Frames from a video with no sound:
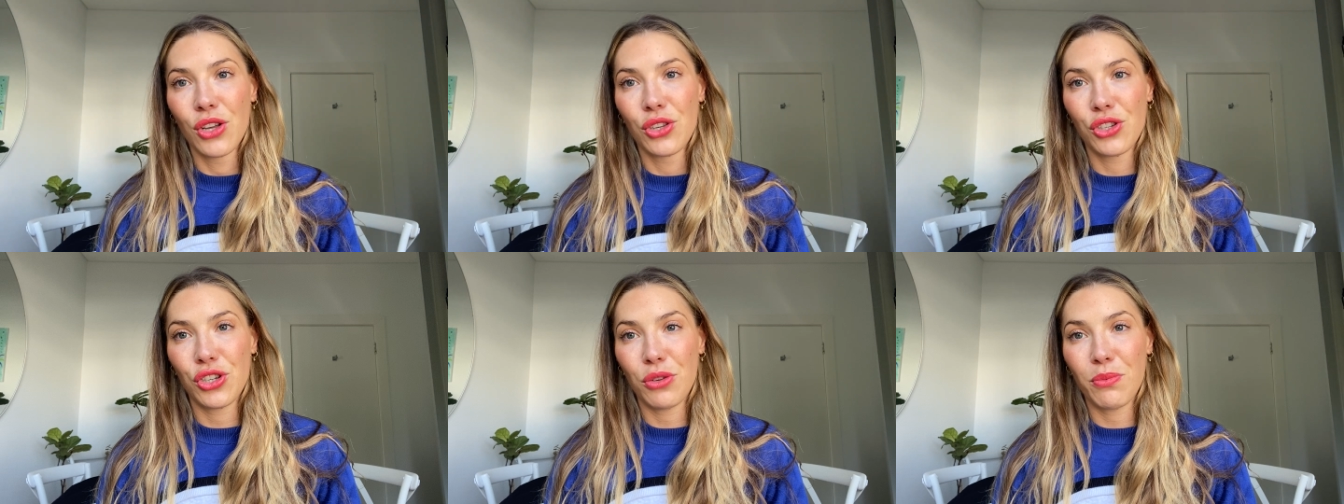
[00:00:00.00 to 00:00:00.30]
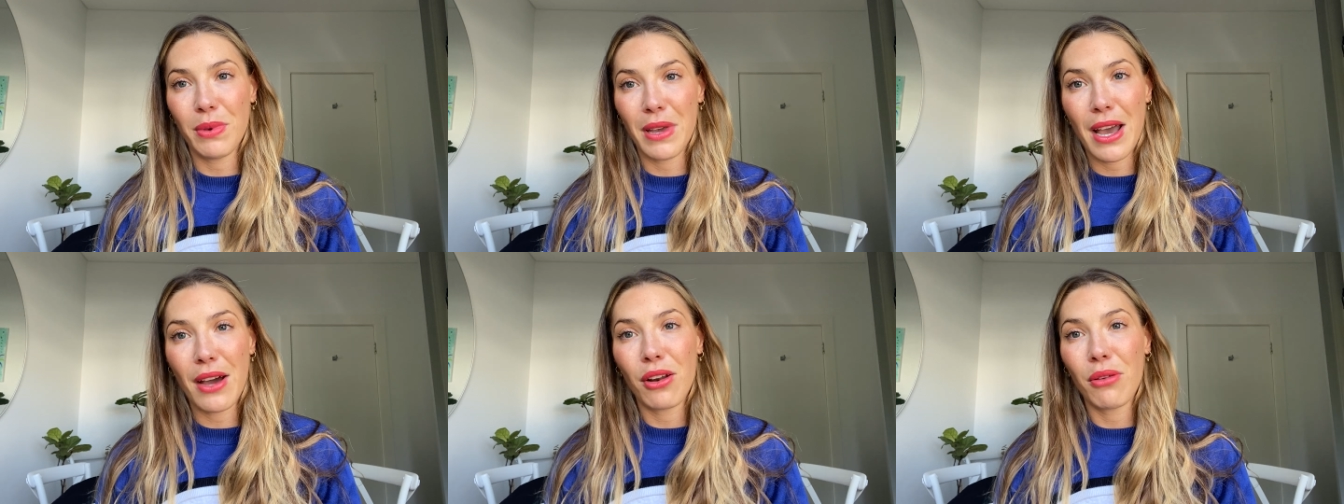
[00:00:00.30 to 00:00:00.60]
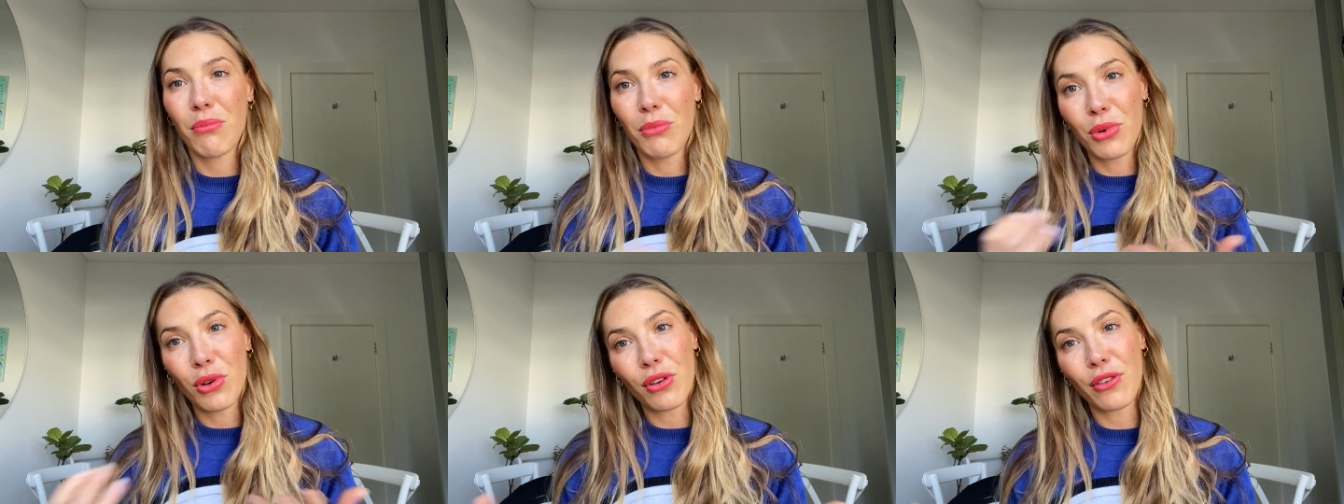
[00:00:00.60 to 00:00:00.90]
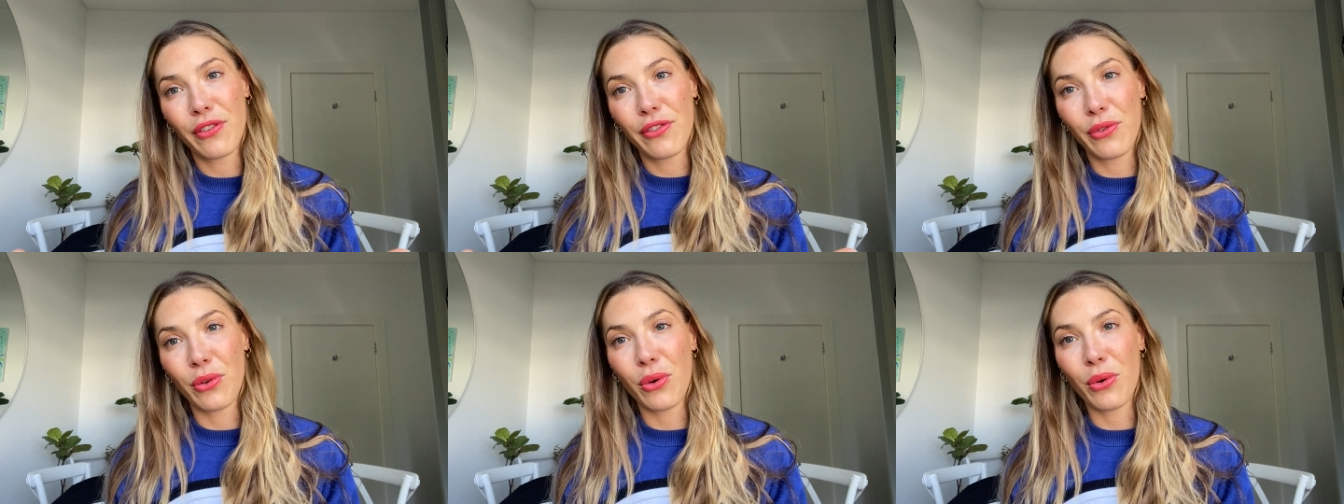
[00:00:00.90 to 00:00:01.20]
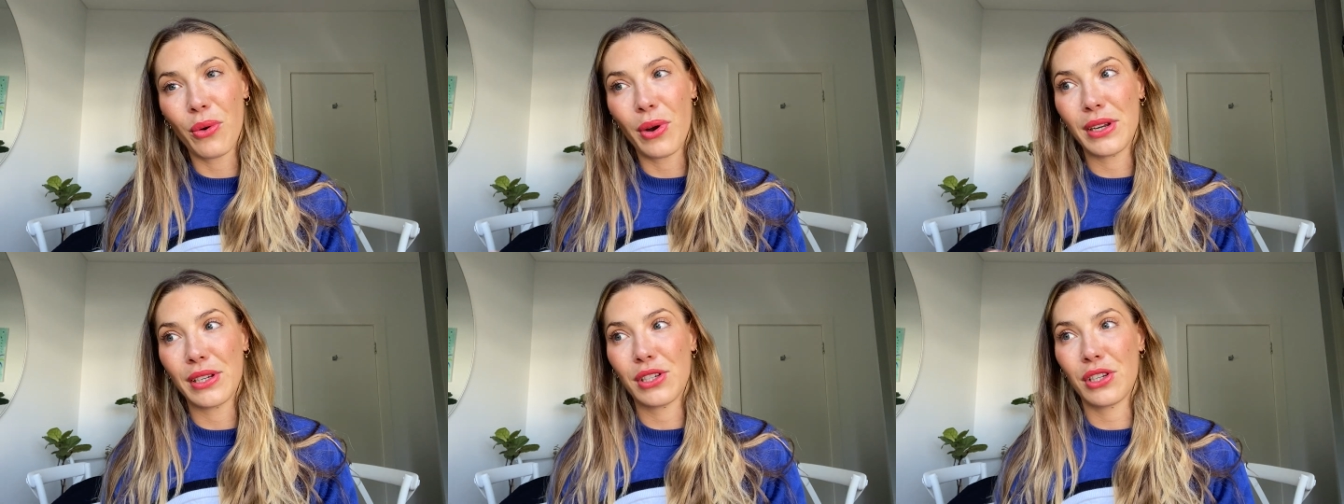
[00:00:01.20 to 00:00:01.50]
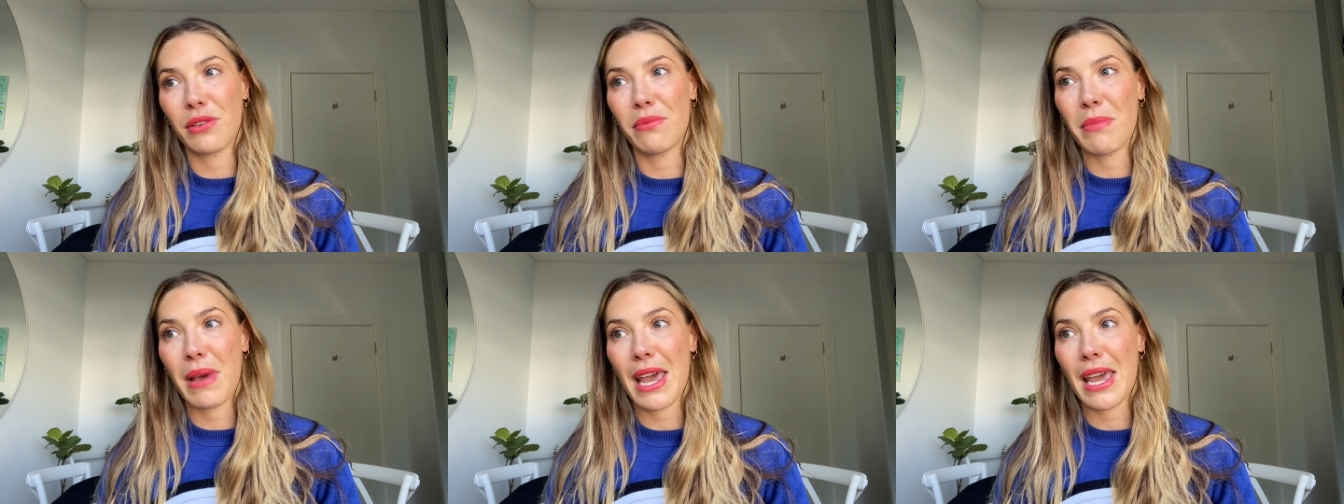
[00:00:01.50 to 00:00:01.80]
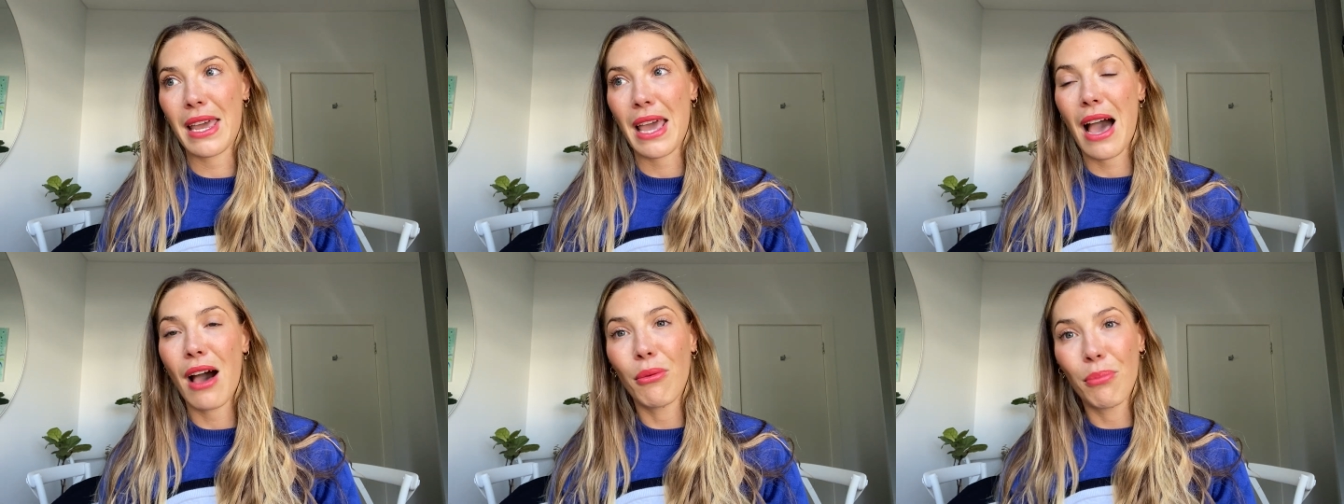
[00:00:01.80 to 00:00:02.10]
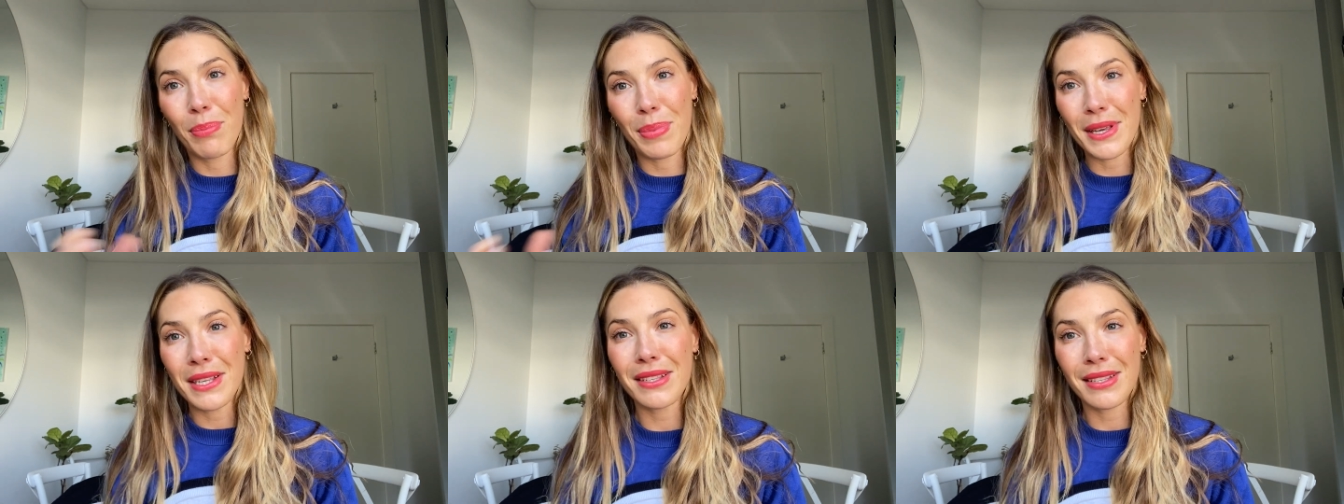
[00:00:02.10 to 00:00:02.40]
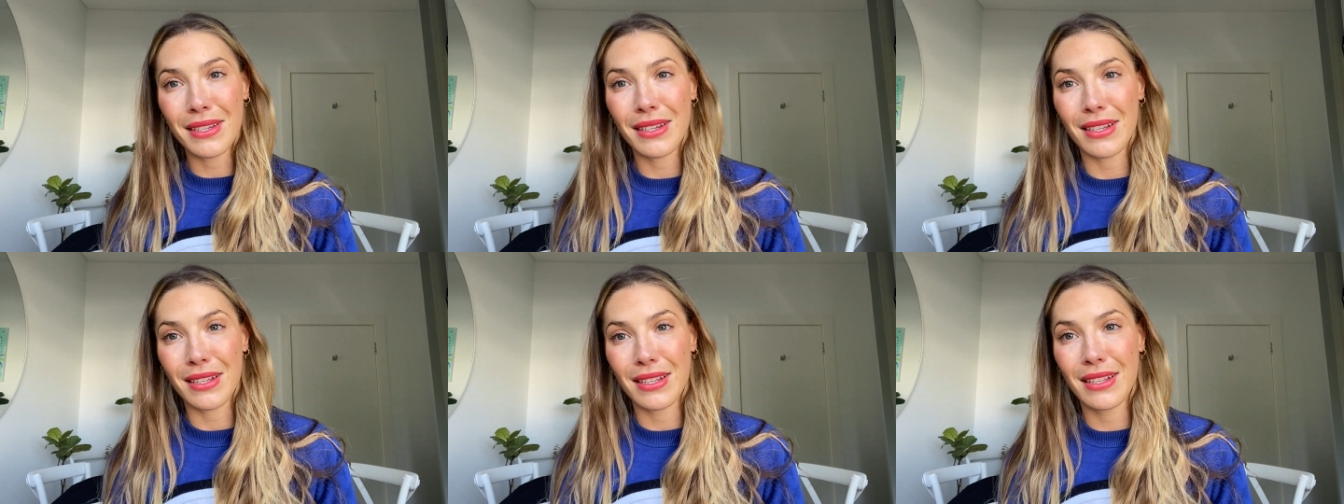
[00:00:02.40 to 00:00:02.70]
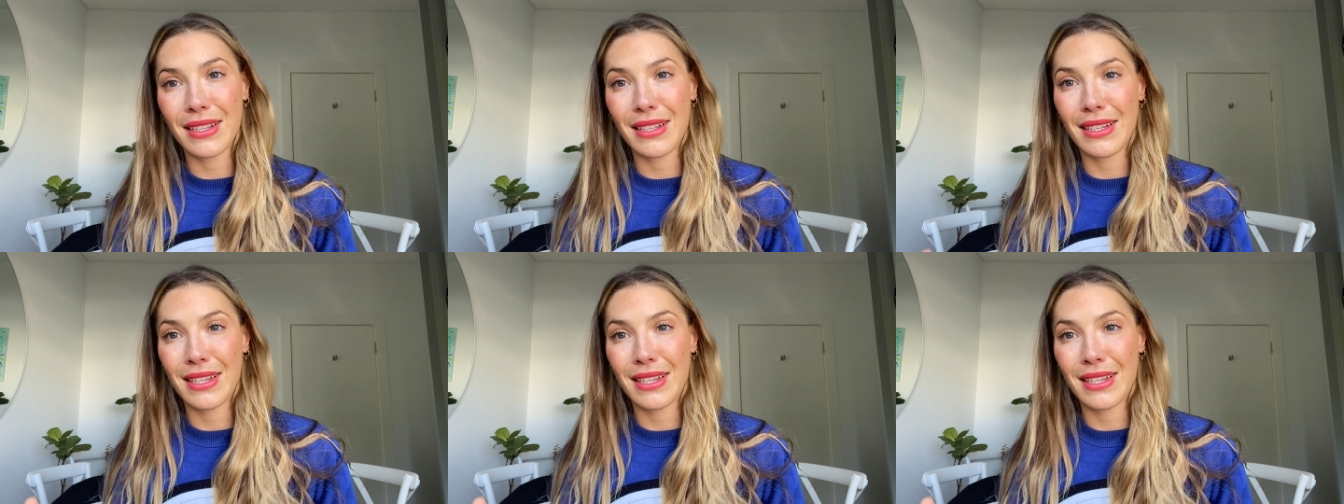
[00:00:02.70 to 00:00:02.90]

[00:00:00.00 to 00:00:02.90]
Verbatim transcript: to be able to move forward to make our business